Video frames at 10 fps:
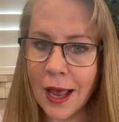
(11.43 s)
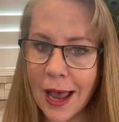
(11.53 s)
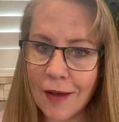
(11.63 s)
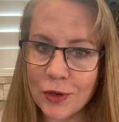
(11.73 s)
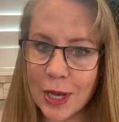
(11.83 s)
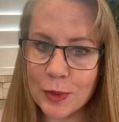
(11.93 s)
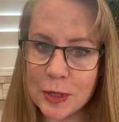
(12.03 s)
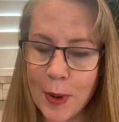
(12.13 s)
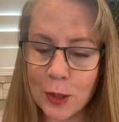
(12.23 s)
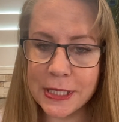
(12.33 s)
After that was
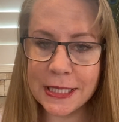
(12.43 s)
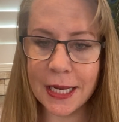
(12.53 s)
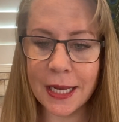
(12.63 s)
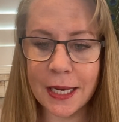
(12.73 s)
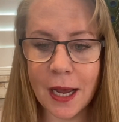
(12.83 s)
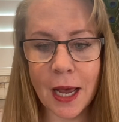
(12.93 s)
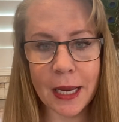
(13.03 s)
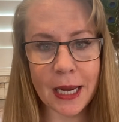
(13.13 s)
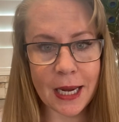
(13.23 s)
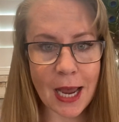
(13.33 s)
posted,
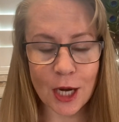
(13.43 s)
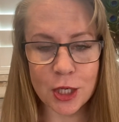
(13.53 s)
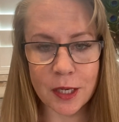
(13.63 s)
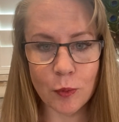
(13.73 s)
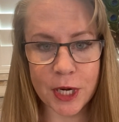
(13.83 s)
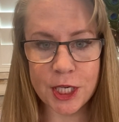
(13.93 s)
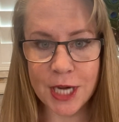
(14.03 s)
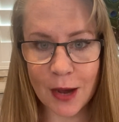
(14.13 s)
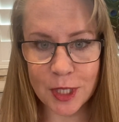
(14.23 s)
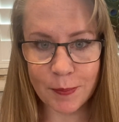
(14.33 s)
he actually reached
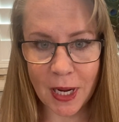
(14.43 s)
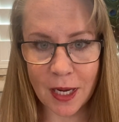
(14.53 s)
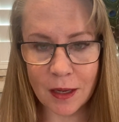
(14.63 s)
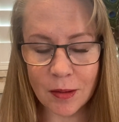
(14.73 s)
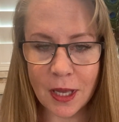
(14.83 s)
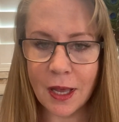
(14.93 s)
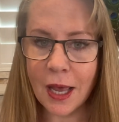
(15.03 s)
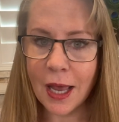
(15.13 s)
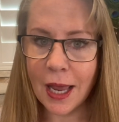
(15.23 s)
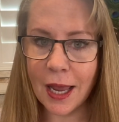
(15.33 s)
out to me
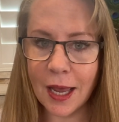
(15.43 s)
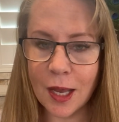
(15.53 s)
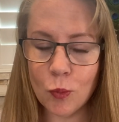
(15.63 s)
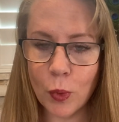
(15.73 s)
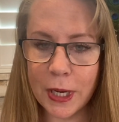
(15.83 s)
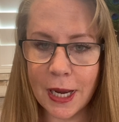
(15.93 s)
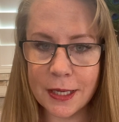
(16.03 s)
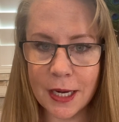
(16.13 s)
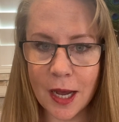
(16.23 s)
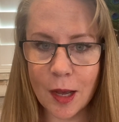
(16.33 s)
and we
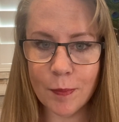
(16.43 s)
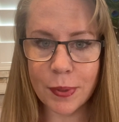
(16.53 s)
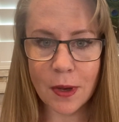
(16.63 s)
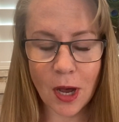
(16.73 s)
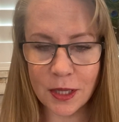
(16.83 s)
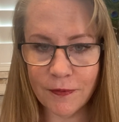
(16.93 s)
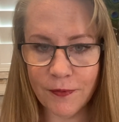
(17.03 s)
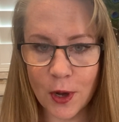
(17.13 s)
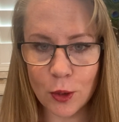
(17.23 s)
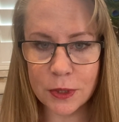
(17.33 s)
ended up on the
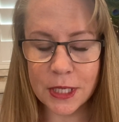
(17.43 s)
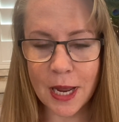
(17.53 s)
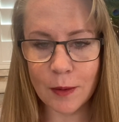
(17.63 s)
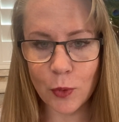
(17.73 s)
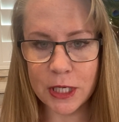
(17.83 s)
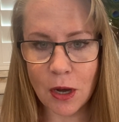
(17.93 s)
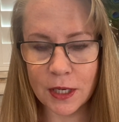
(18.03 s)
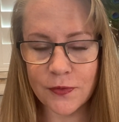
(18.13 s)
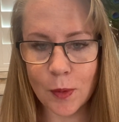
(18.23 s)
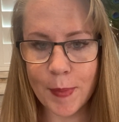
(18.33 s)
phone and we
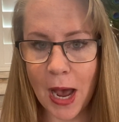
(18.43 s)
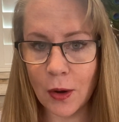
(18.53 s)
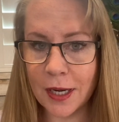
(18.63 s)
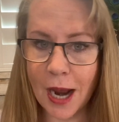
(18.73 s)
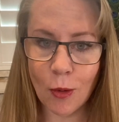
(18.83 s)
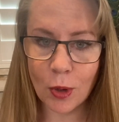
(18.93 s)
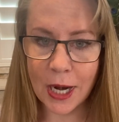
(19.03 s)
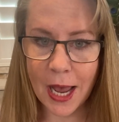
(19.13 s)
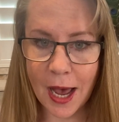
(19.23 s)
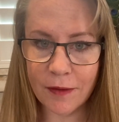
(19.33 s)
talked for about an hour and
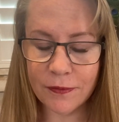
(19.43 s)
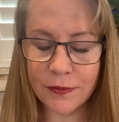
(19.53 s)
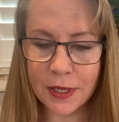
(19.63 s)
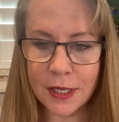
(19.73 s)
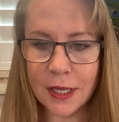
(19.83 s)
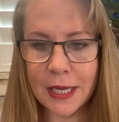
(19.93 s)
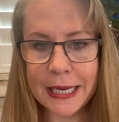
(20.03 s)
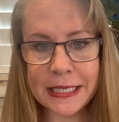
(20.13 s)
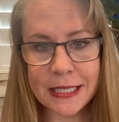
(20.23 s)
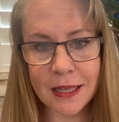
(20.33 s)
a half.
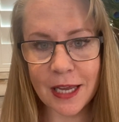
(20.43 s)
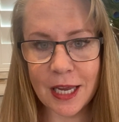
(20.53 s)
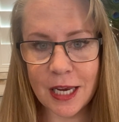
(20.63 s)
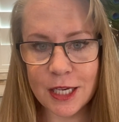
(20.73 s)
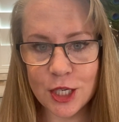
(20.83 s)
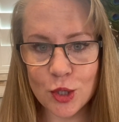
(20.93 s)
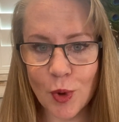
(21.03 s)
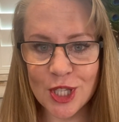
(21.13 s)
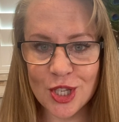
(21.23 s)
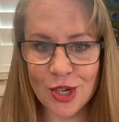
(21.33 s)
He said that he just
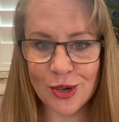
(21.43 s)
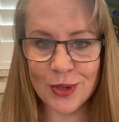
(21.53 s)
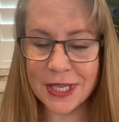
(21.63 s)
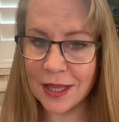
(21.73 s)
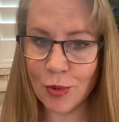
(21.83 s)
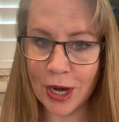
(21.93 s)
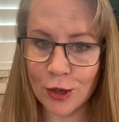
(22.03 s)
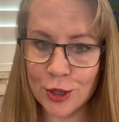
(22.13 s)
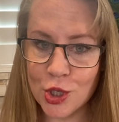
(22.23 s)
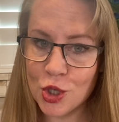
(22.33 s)
wants to set the
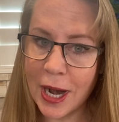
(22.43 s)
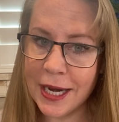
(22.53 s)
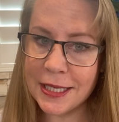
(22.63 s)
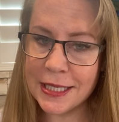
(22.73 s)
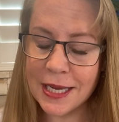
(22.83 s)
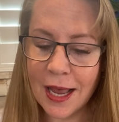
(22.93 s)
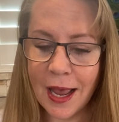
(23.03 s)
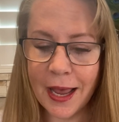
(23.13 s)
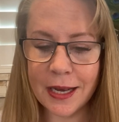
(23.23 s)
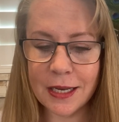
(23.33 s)
record straight
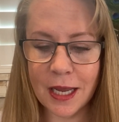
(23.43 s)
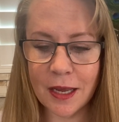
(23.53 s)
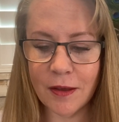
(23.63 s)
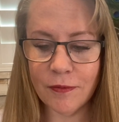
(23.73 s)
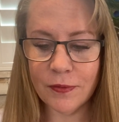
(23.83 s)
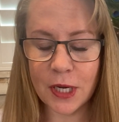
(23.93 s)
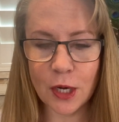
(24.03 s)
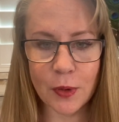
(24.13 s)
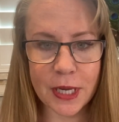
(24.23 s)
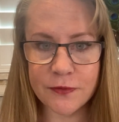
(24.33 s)
and give,
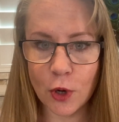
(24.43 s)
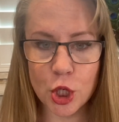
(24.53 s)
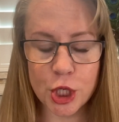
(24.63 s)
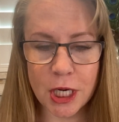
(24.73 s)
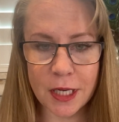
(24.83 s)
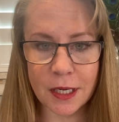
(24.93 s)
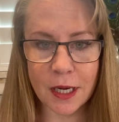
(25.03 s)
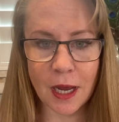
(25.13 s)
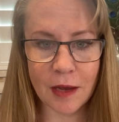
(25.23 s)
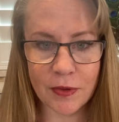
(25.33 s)
his
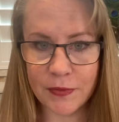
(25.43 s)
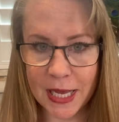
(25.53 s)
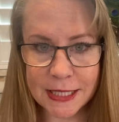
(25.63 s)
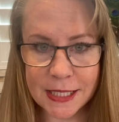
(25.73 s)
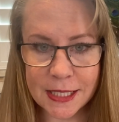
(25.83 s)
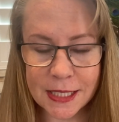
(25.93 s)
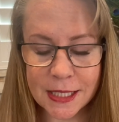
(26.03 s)
version of events.